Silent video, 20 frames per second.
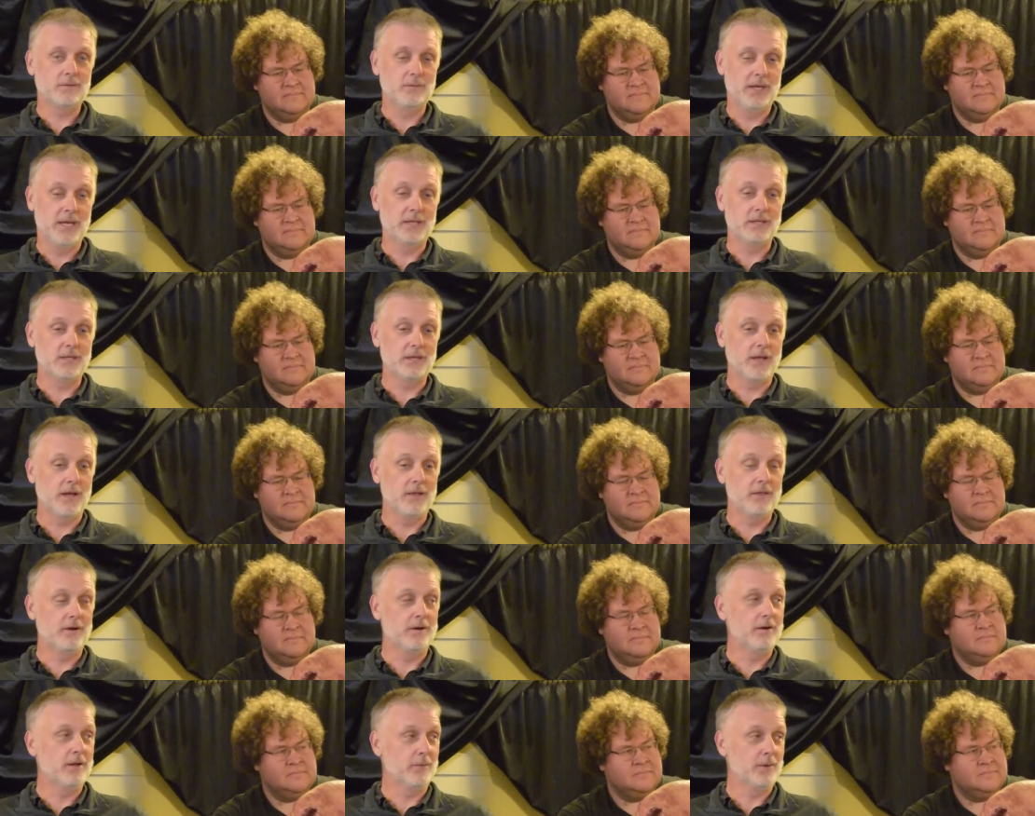Speaker 1: we get
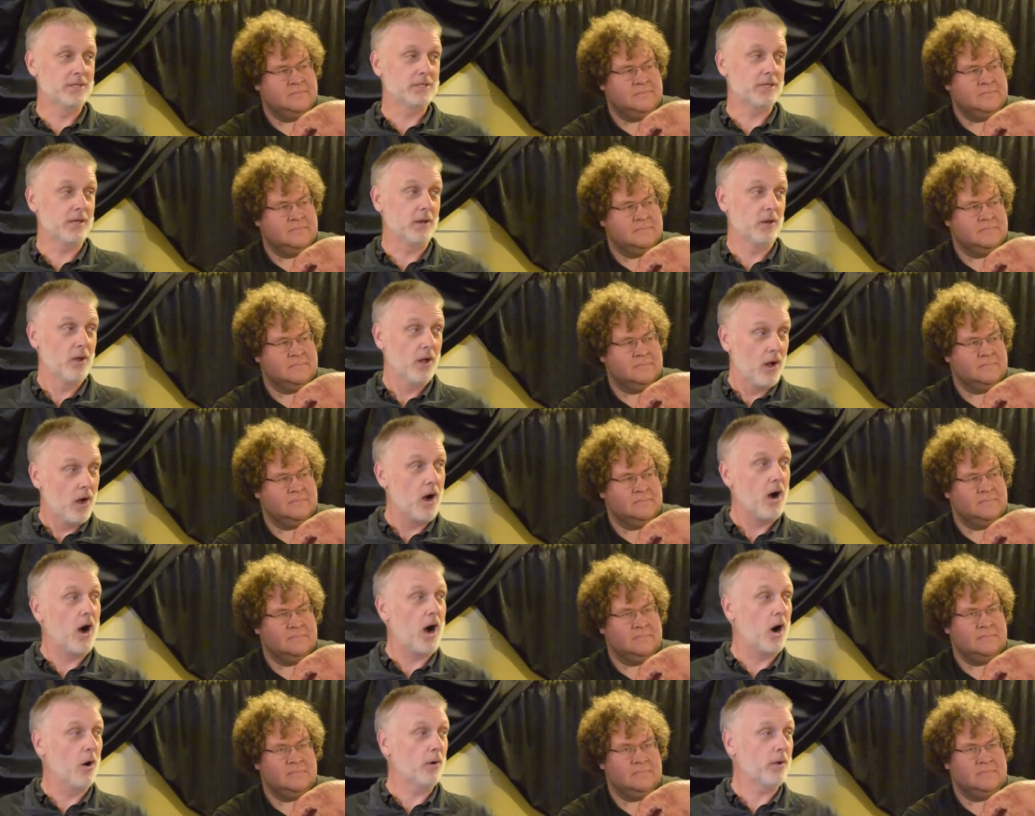together and we say,
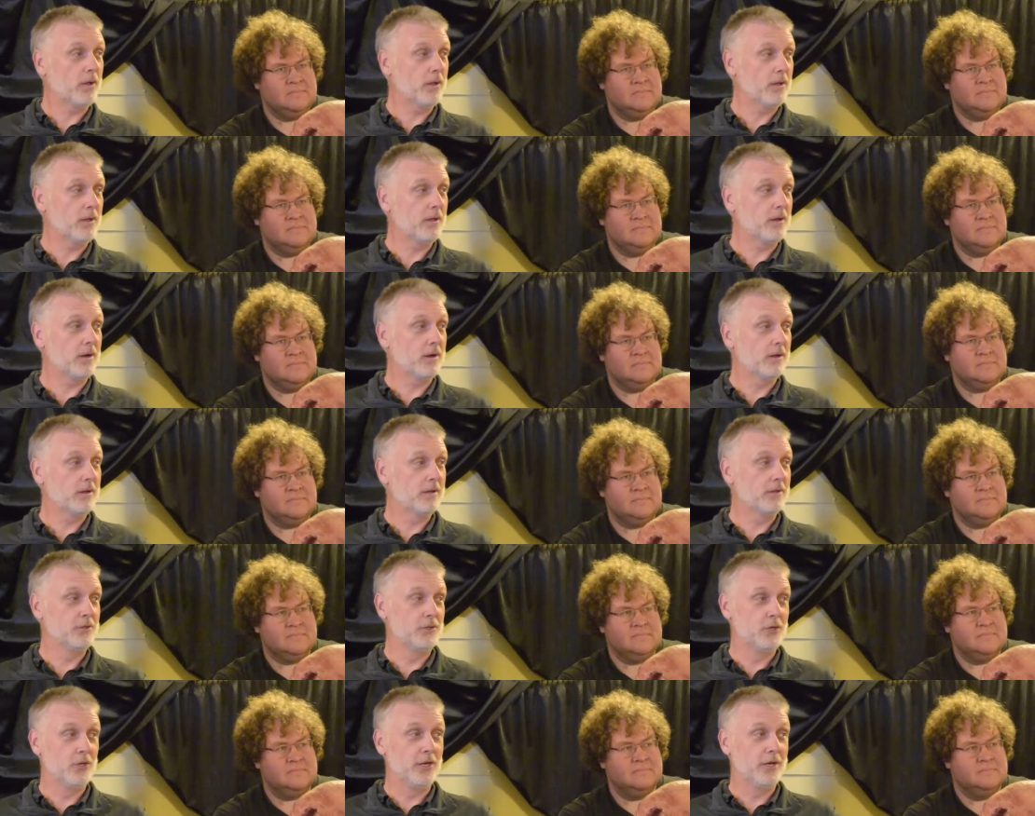"Help!"
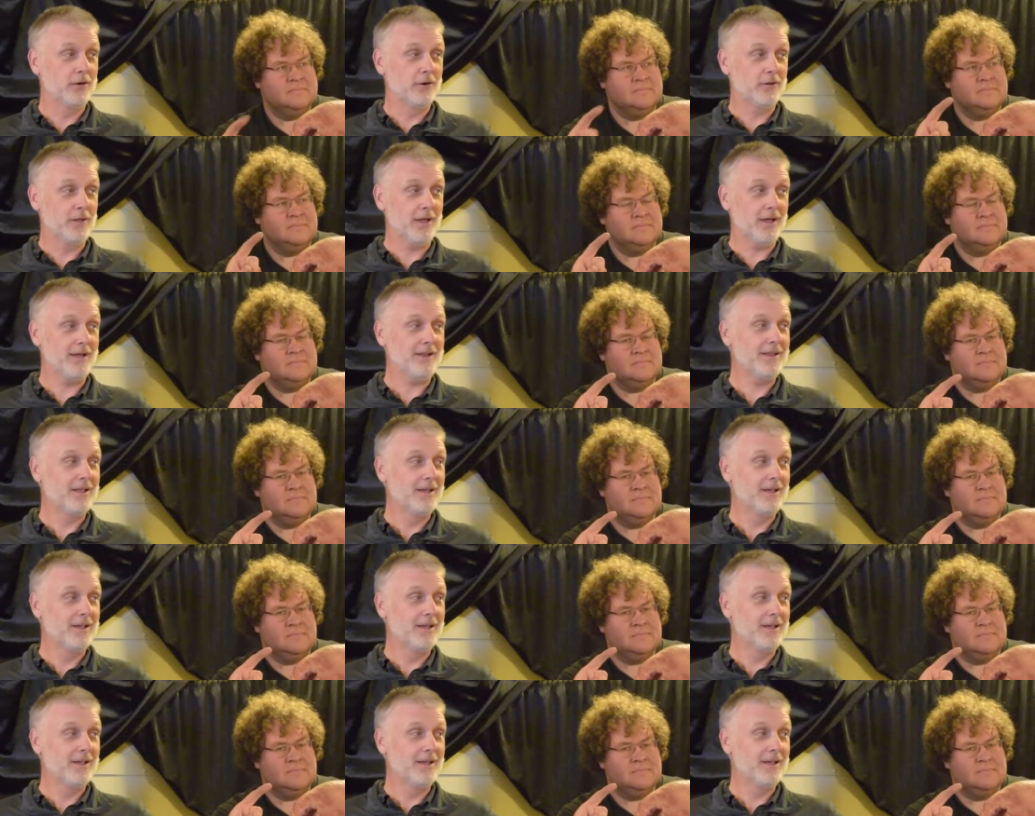did you hear that?